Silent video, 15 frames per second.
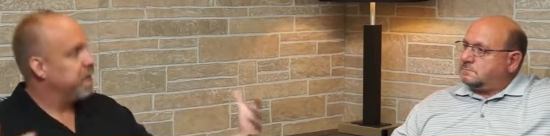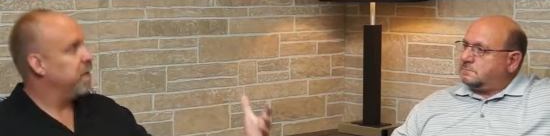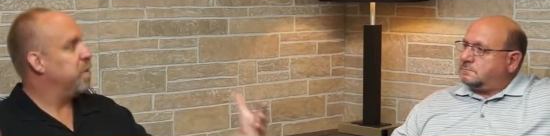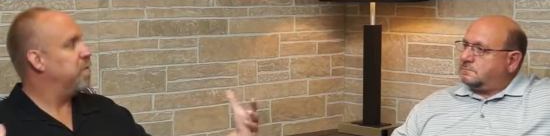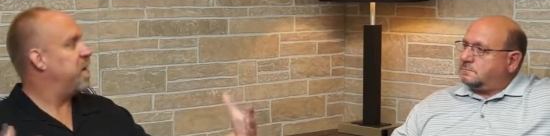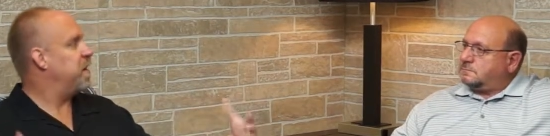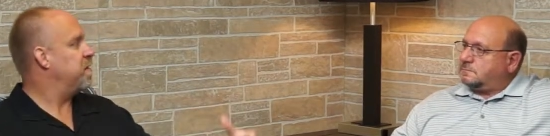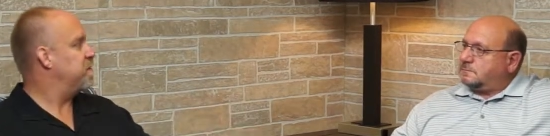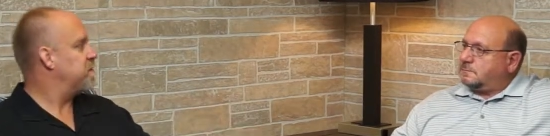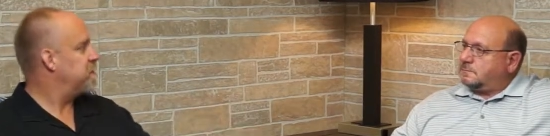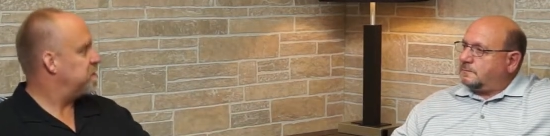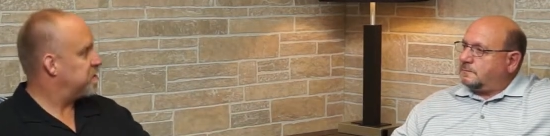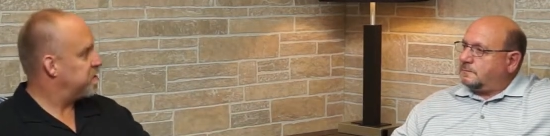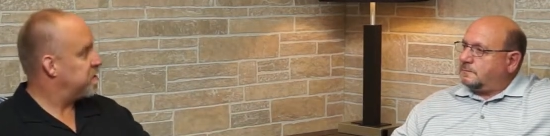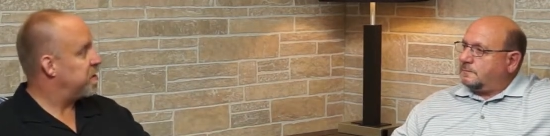Speaker 1: you're making
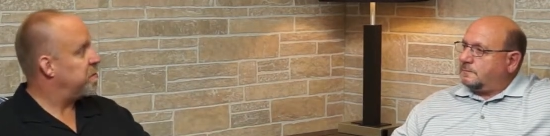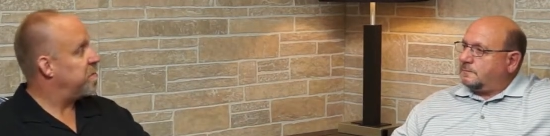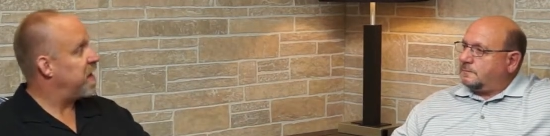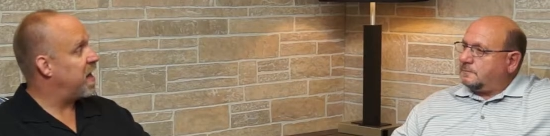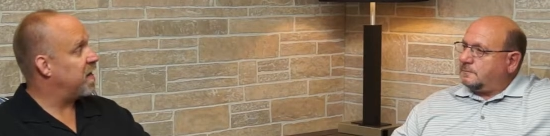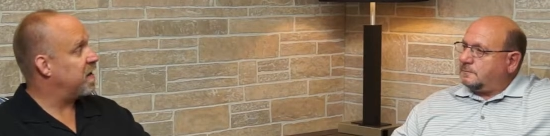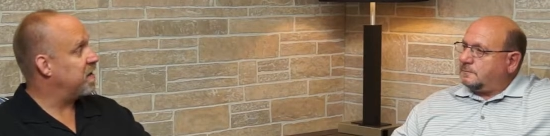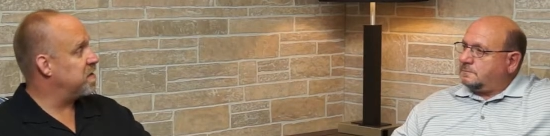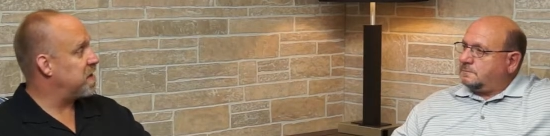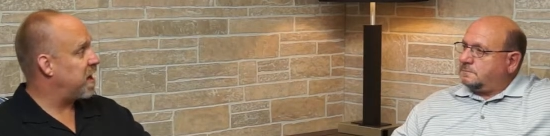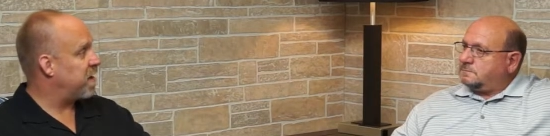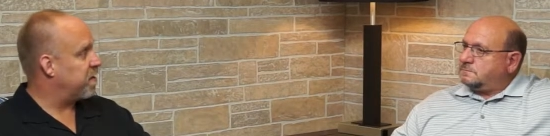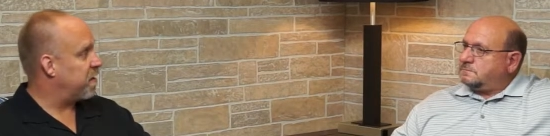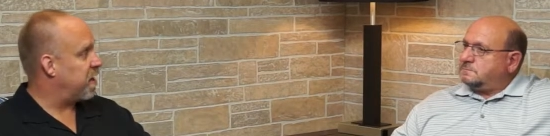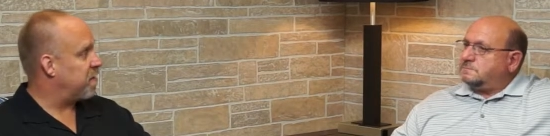decisions that impact the
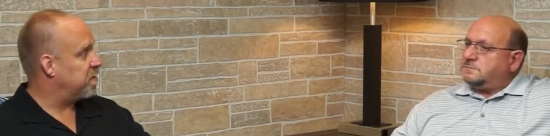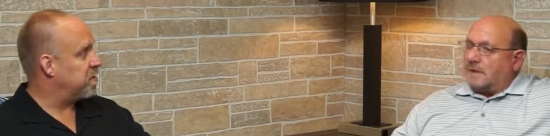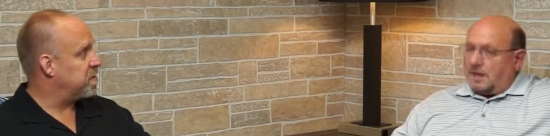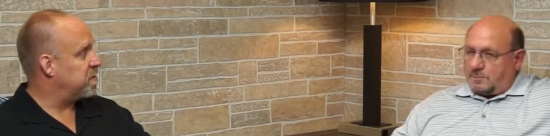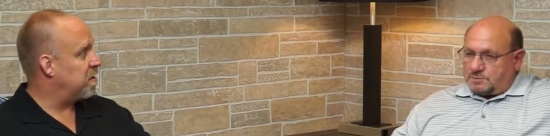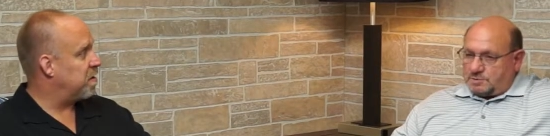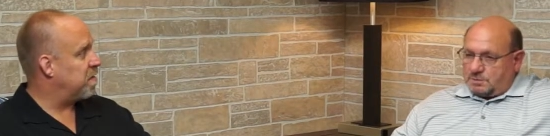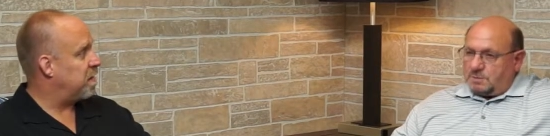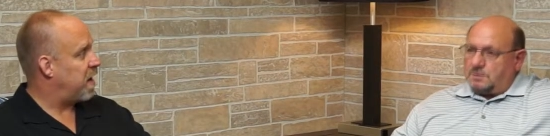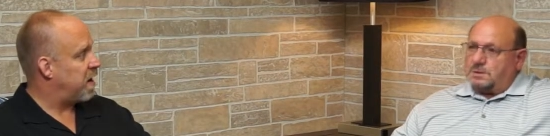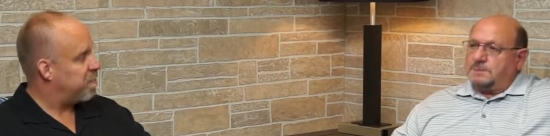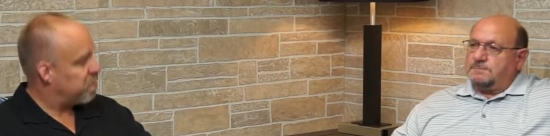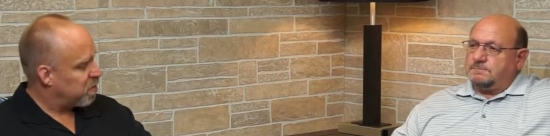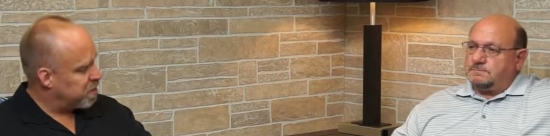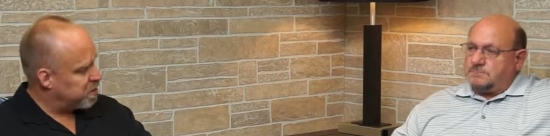entire county. Absolutely.
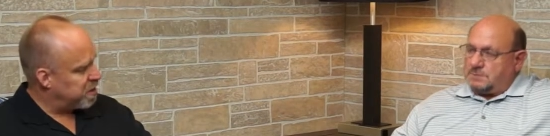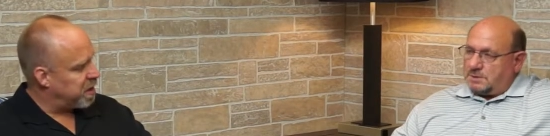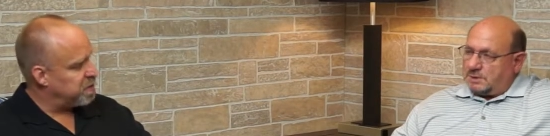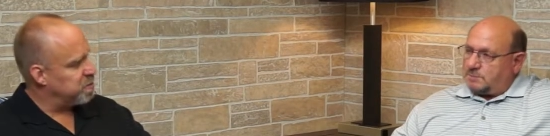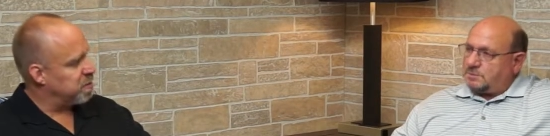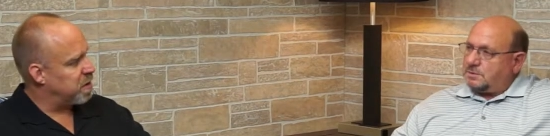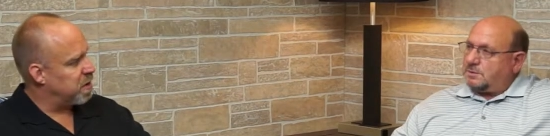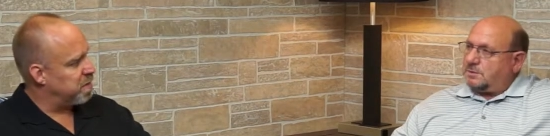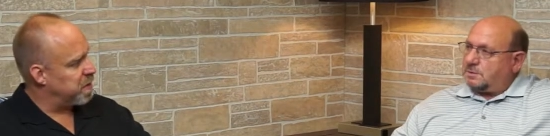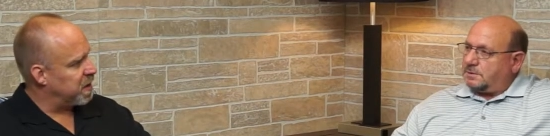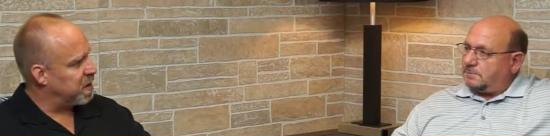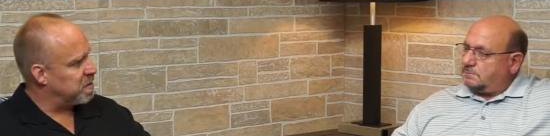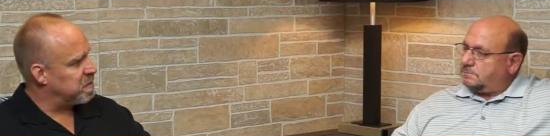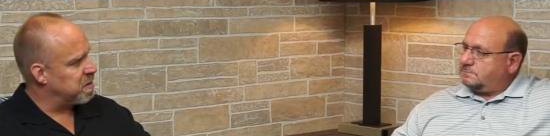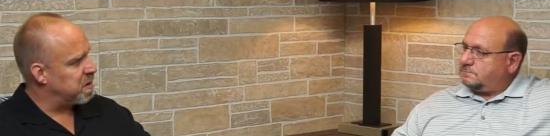So I appreciate Absolutely. you
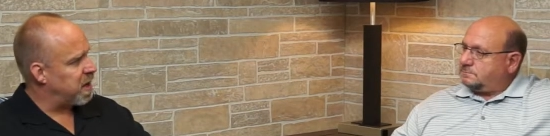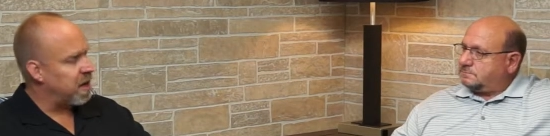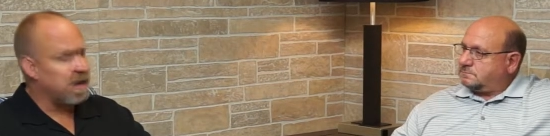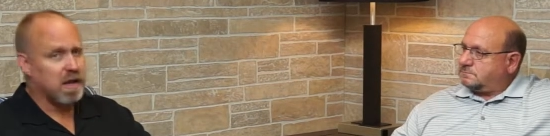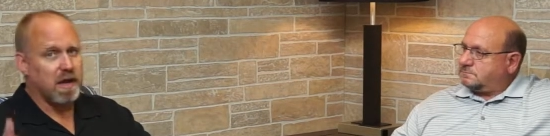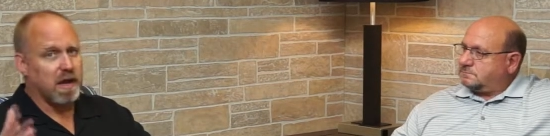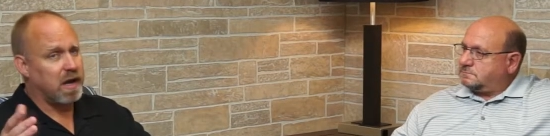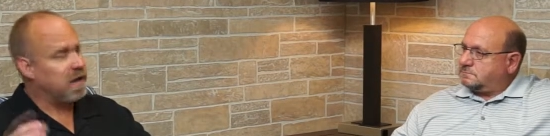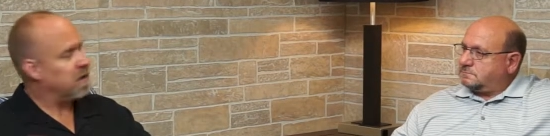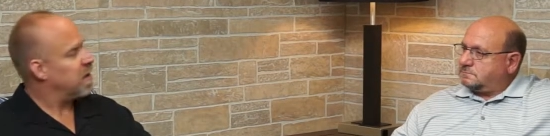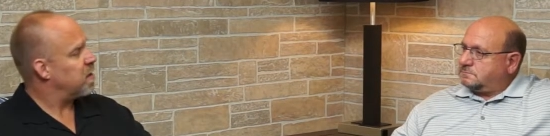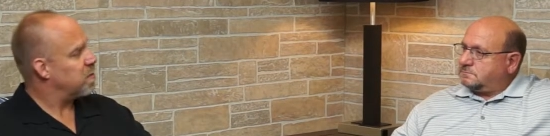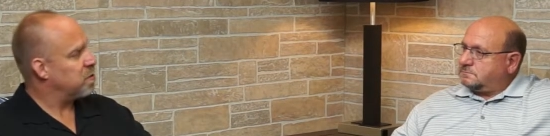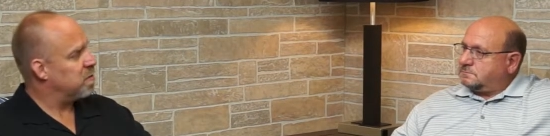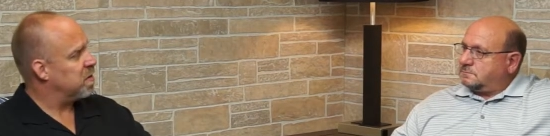coming in today.
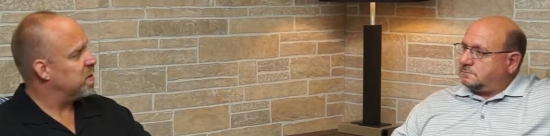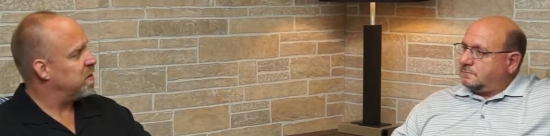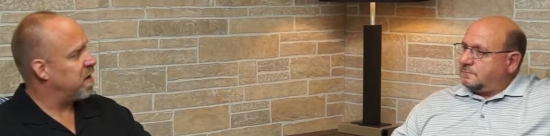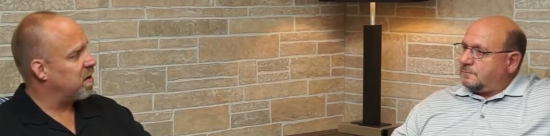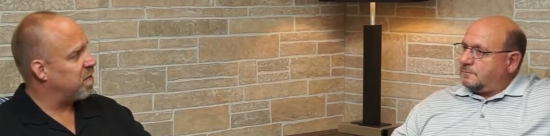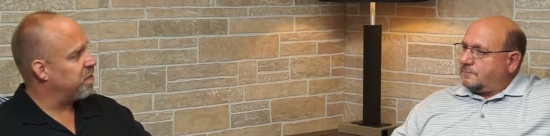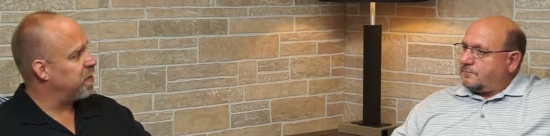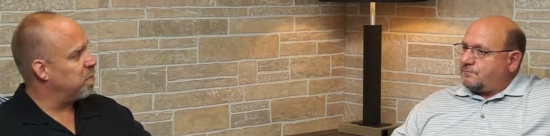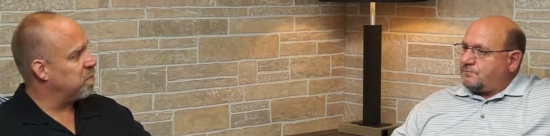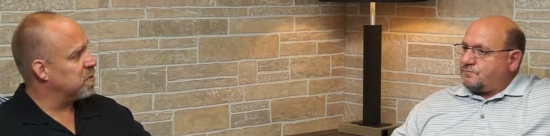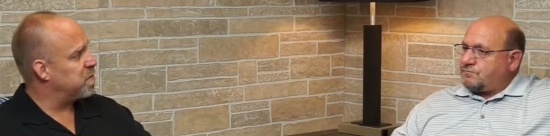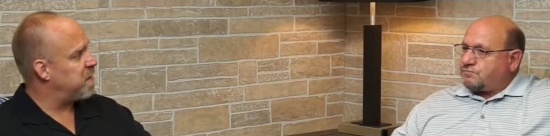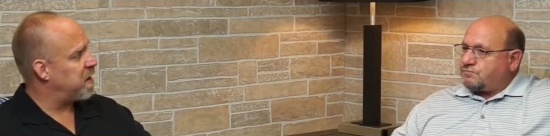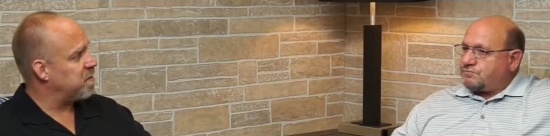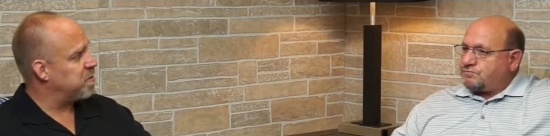Anything else you want to tell our
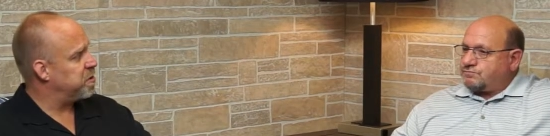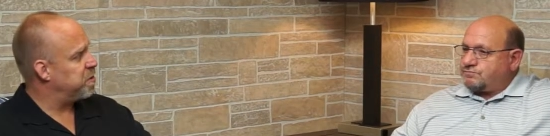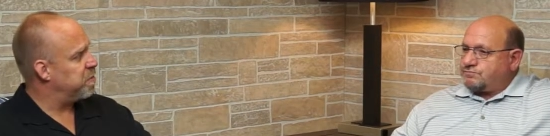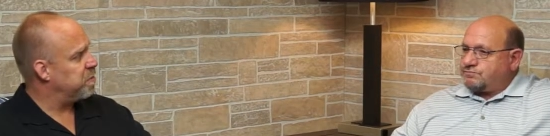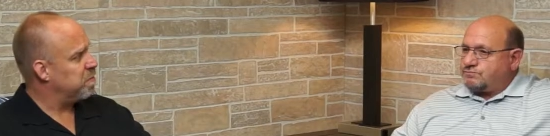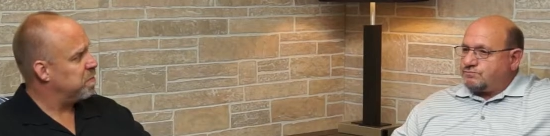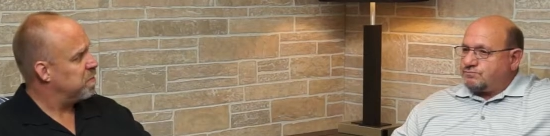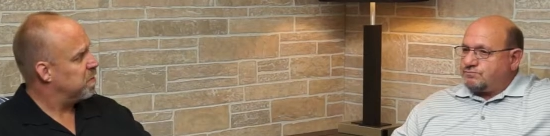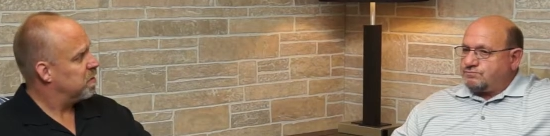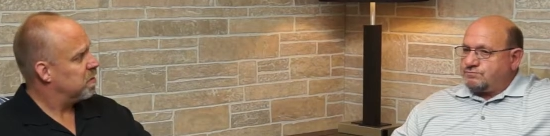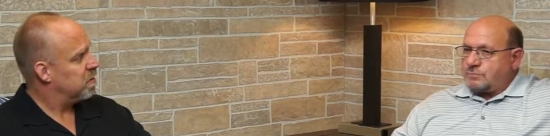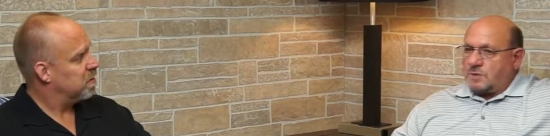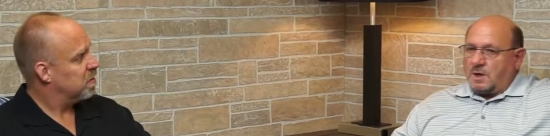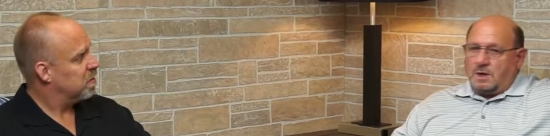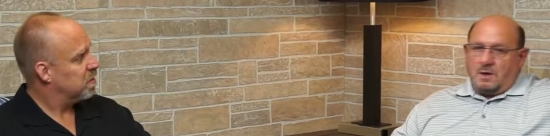viewers about you?
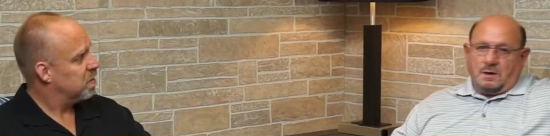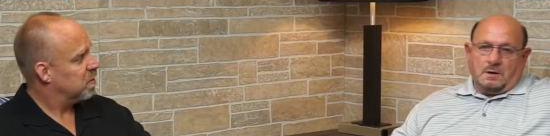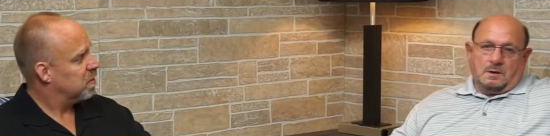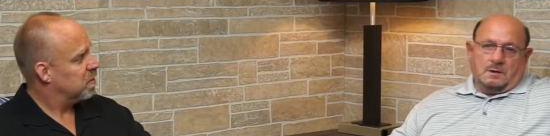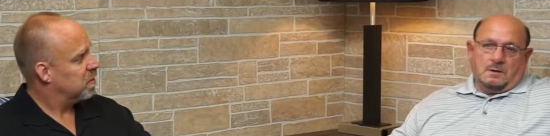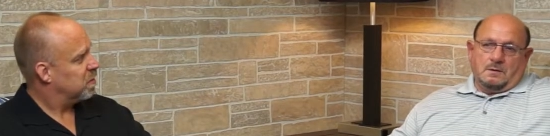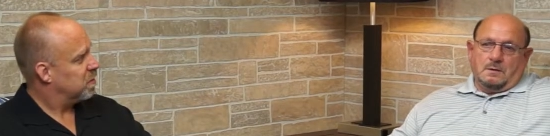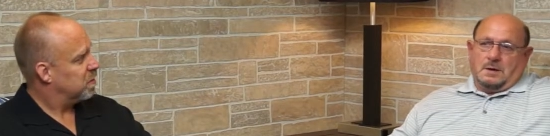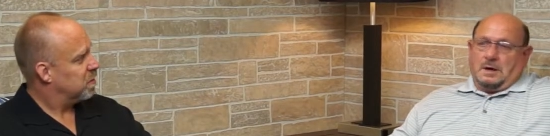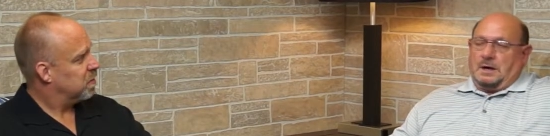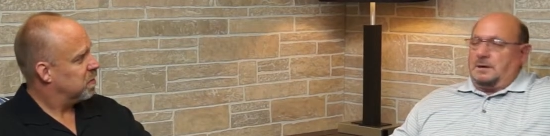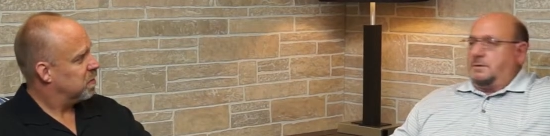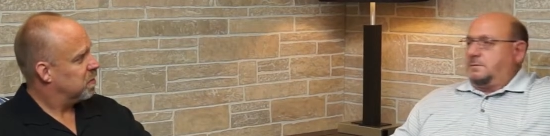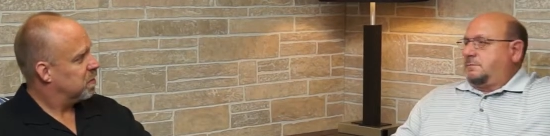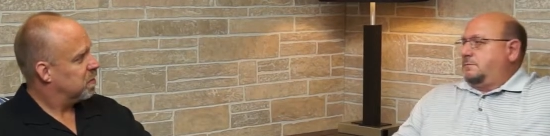
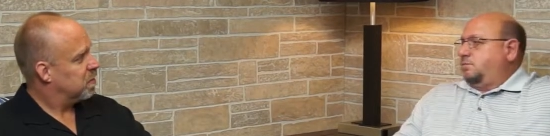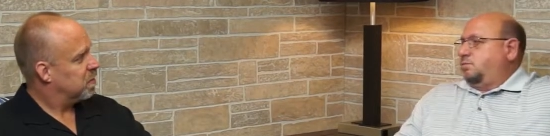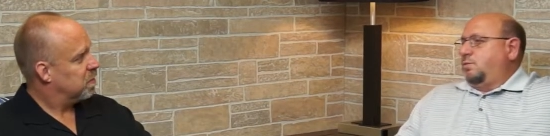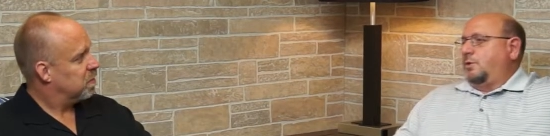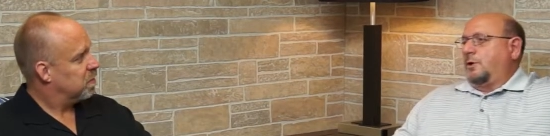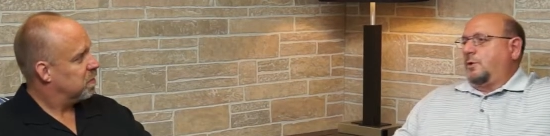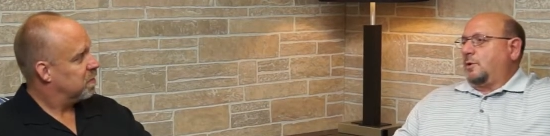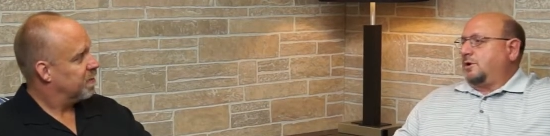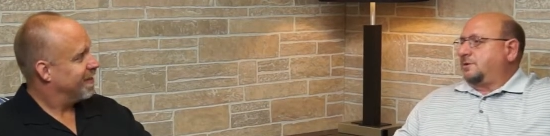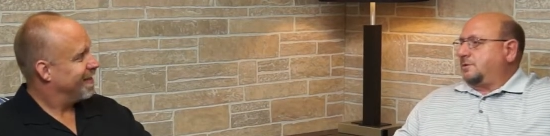I where do I